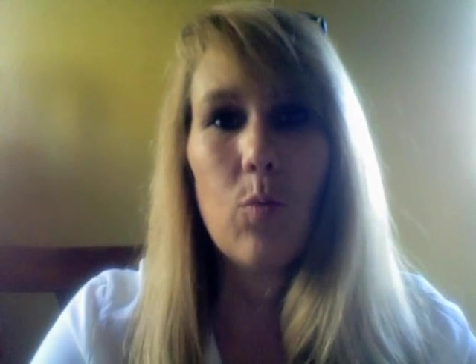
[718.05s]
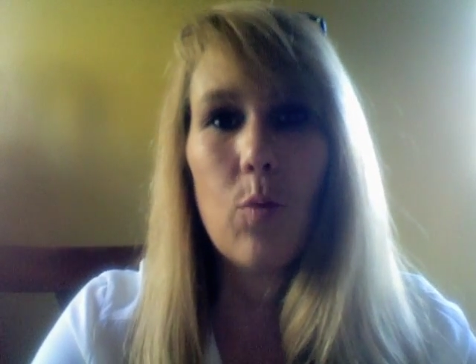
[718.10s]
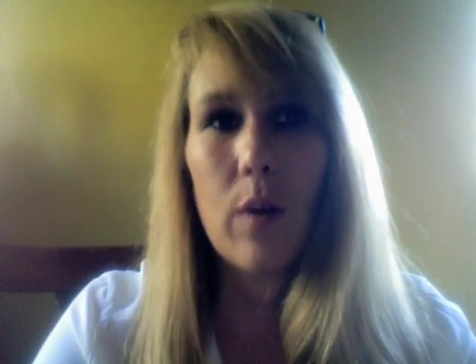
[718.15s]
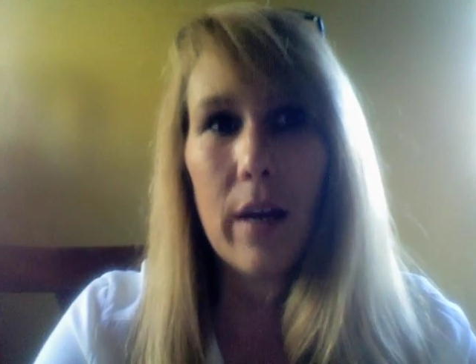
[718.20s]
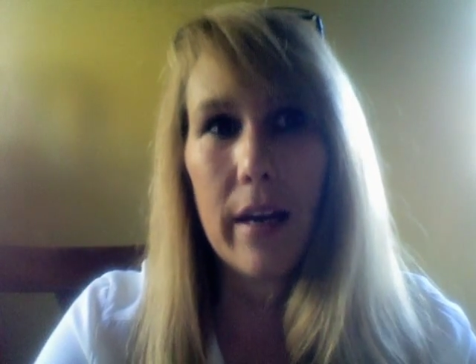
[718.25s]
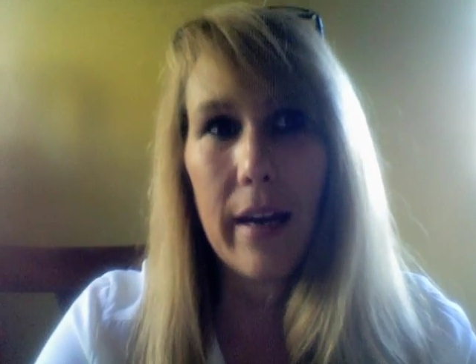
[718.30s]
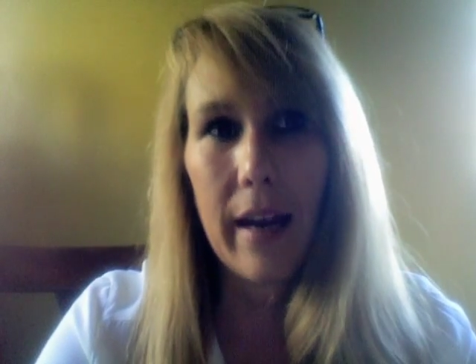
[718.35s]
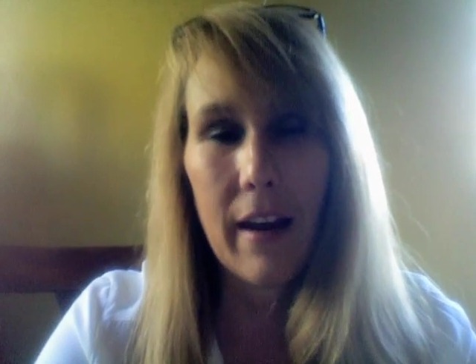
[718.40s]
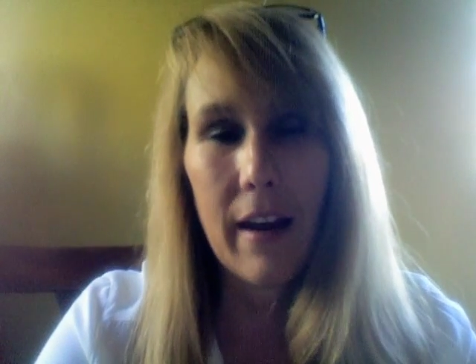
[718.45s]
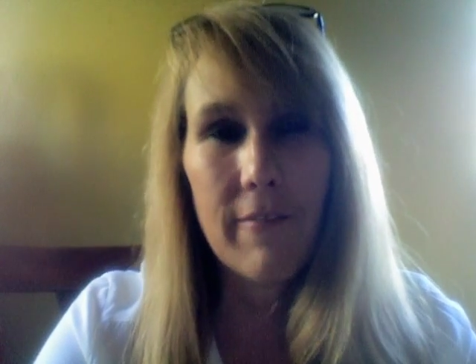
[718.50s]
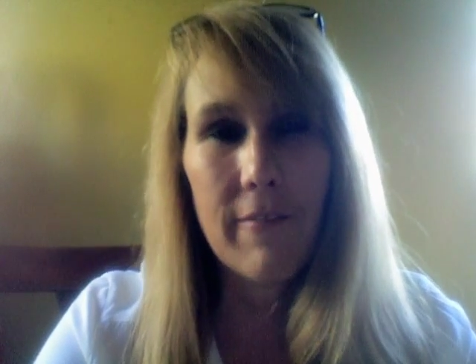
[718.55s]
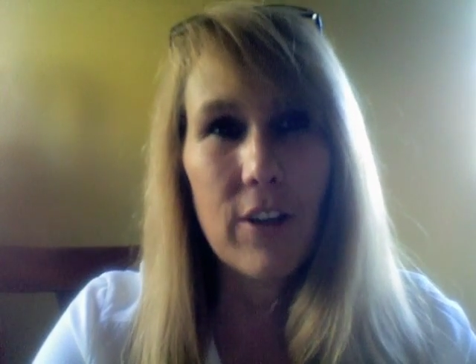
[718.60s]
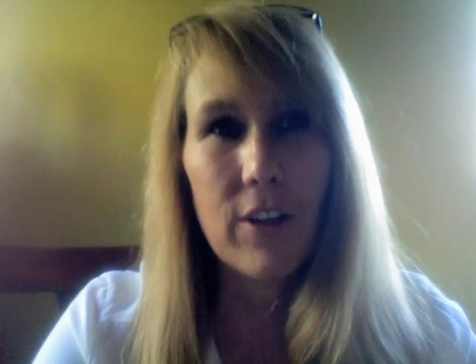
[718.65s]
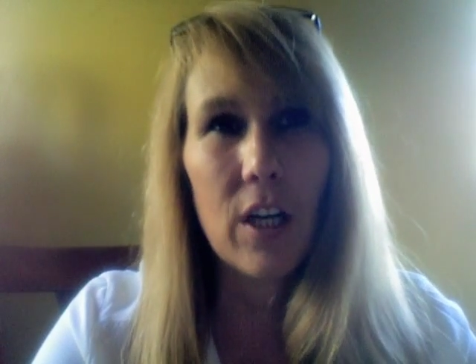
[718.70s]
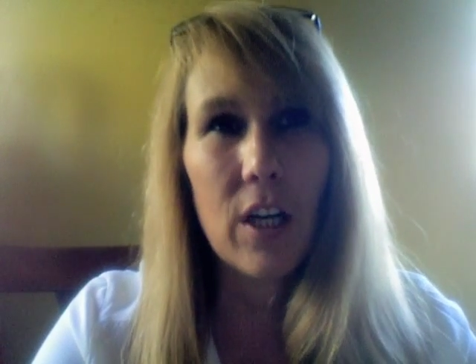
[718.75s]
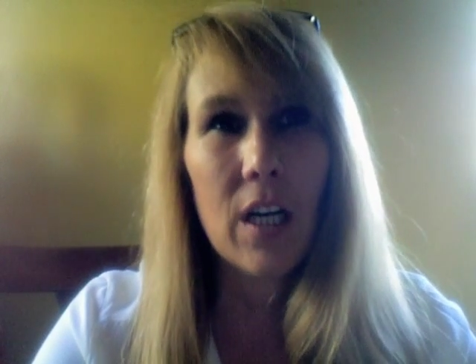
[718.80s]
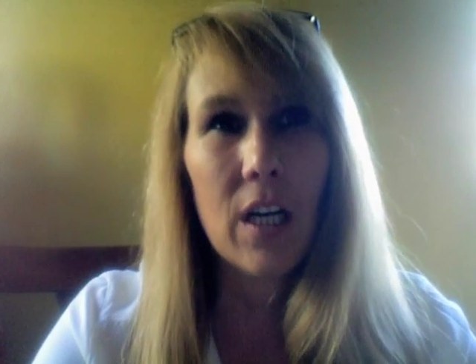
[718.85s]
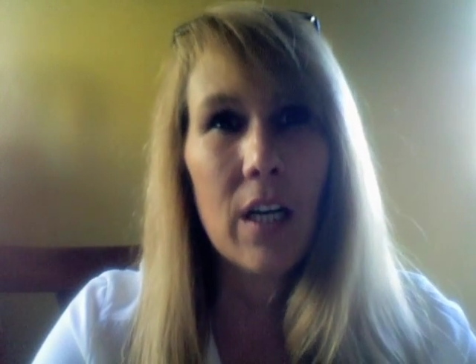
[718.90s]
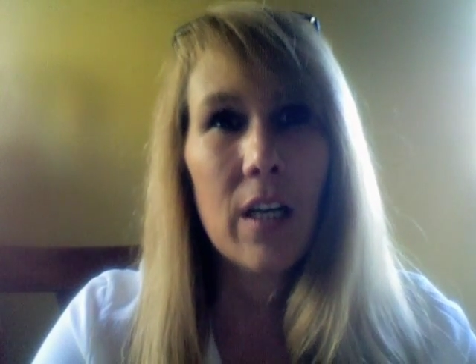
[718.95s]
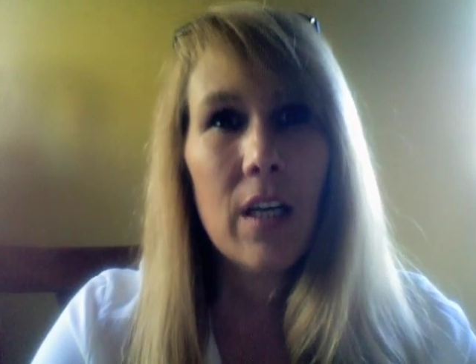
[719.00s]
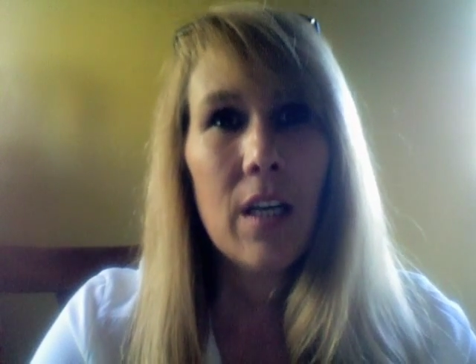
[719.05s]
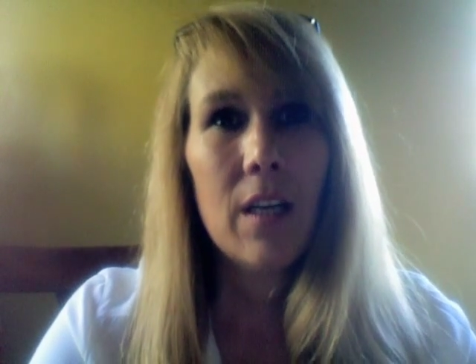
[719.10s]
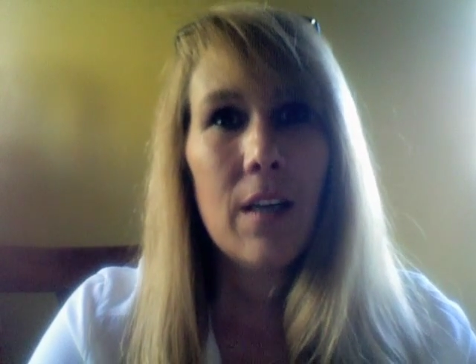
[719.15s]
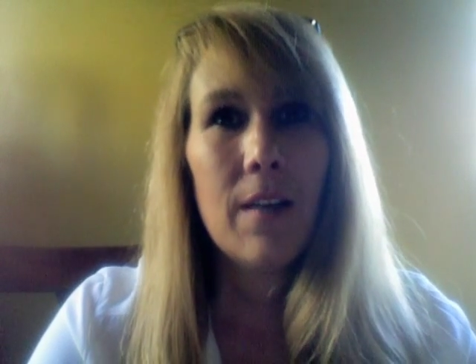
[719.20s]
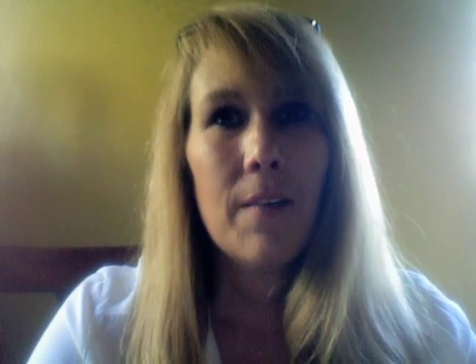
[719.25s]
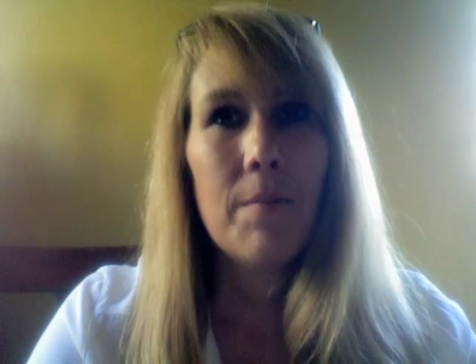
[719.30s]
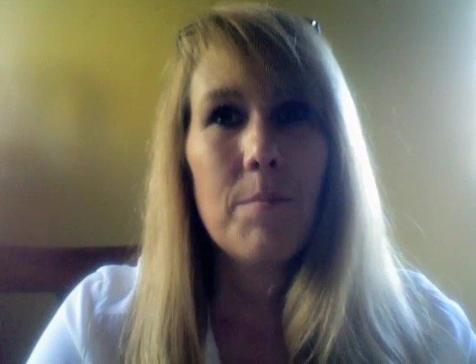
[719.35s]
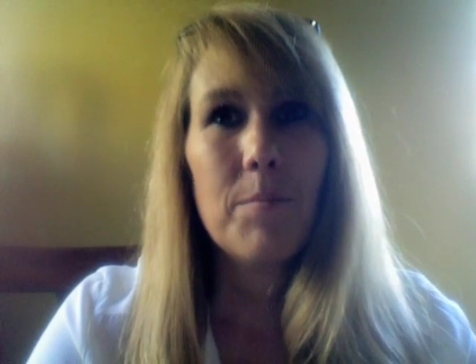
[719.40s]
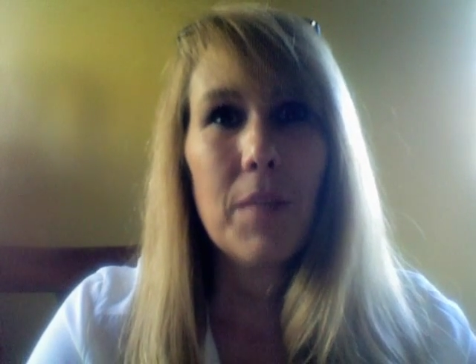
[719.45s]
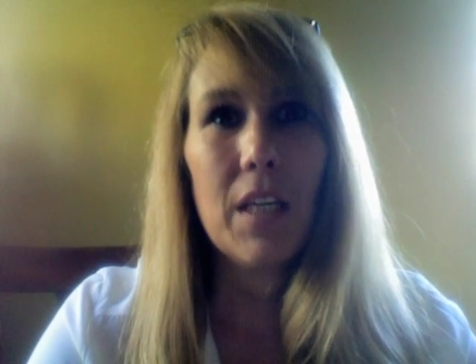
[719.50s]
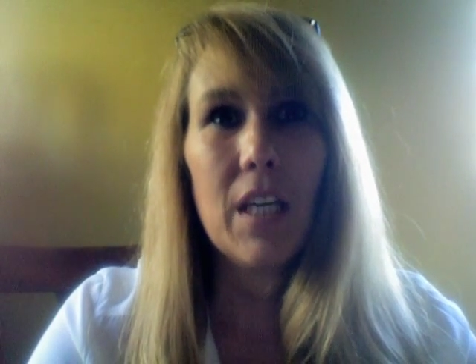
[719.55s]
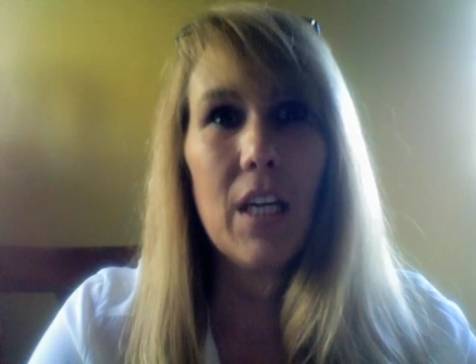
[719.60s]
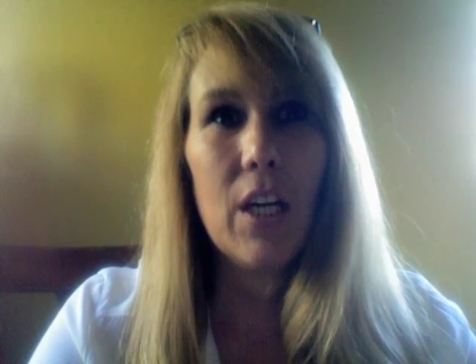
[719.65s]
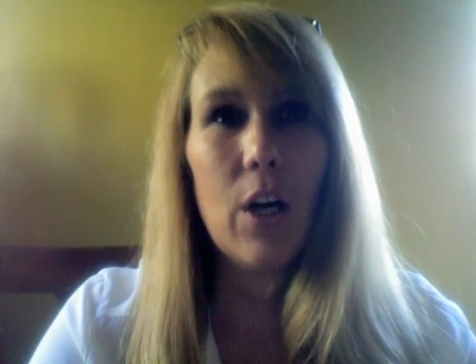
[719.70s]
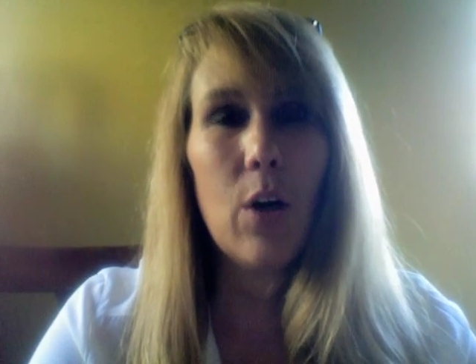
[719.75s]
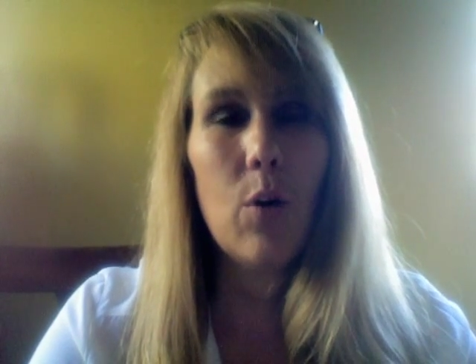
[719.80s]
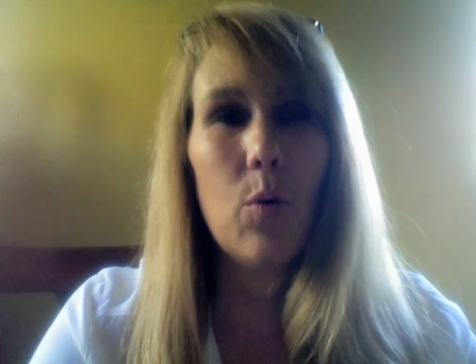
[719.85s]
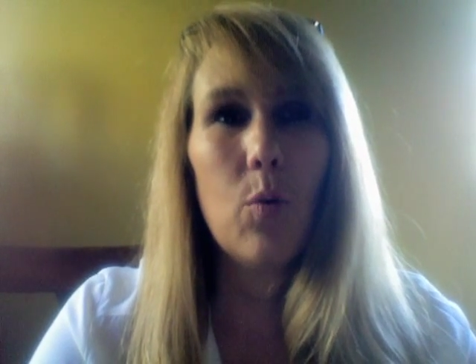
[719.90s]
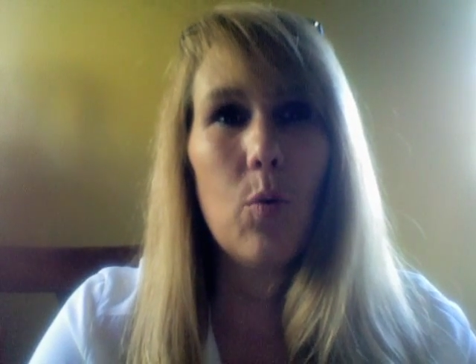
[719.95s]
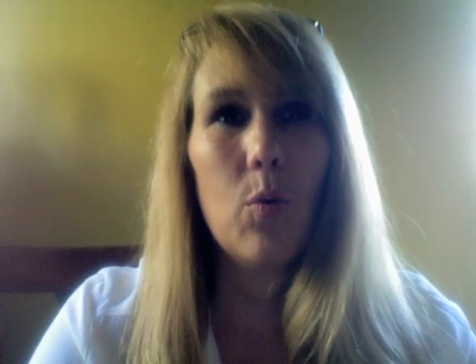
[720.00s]
whatever,
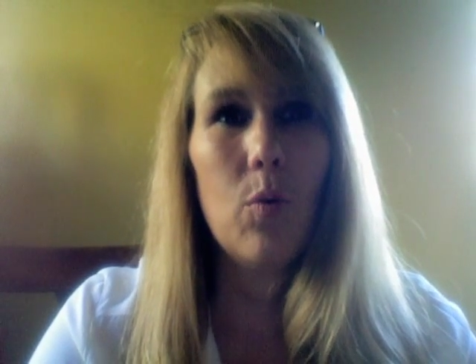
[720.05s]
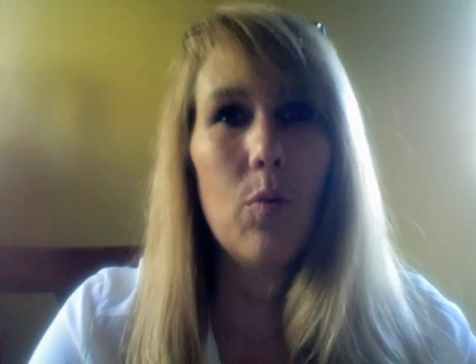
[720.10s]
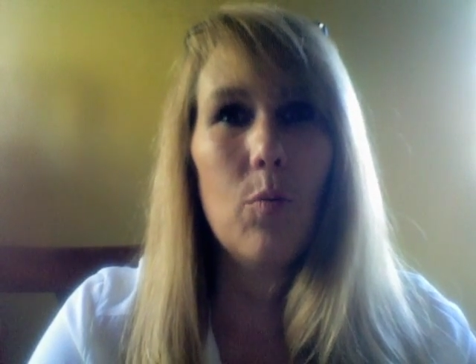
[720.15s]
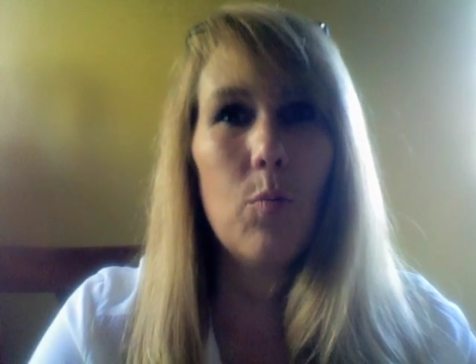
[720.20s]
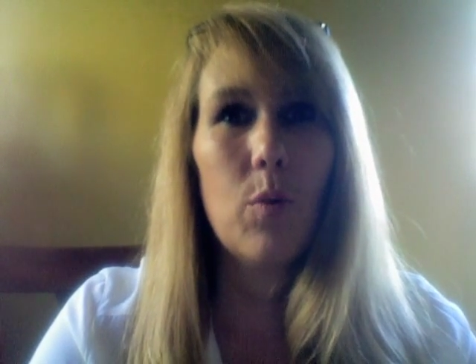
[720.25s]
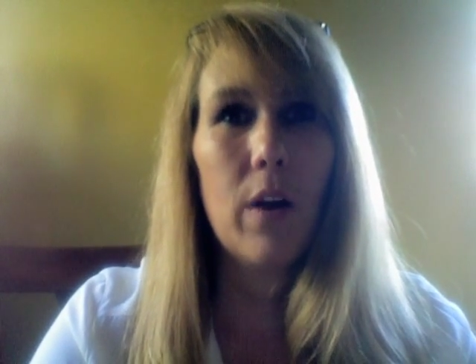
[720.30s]
we're